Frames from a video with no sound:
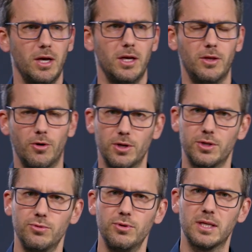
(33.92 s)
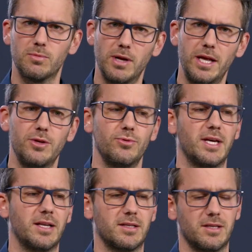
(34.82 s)
In order to explain you
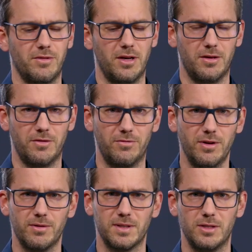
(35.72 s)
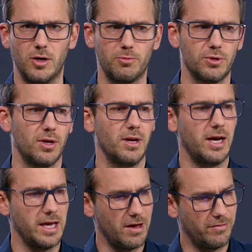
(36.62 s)
that frequency option,
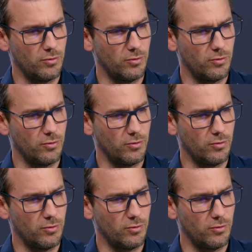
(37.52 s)
I have